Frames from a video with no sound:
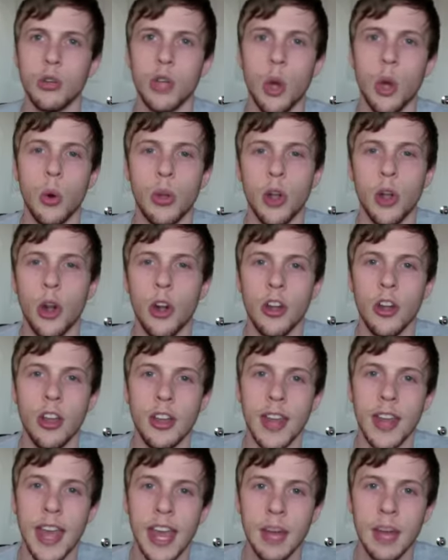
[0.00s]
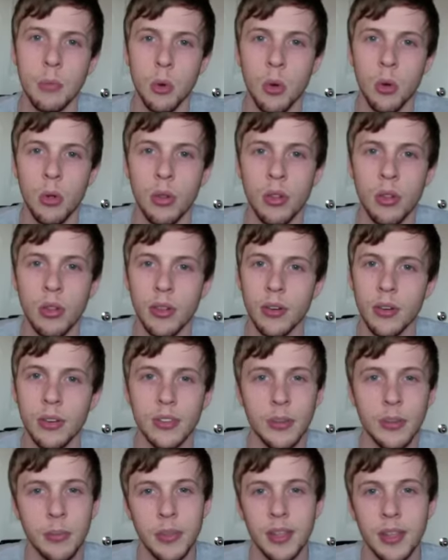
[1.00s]
go and hurt an animal or
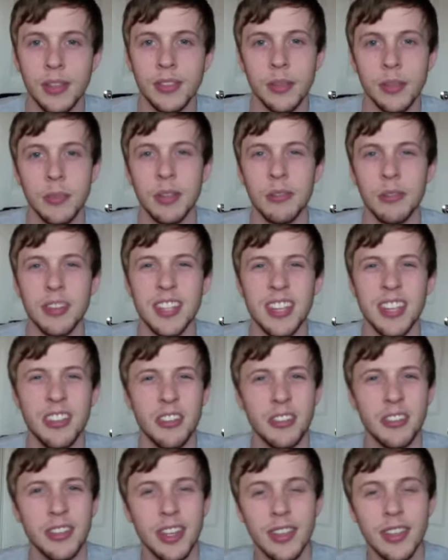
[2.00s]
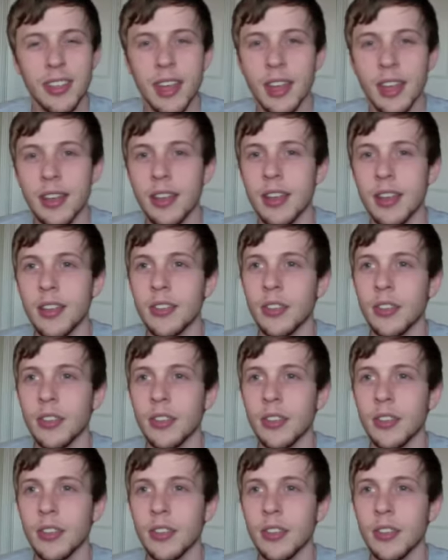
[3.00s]
something ridiculous like that.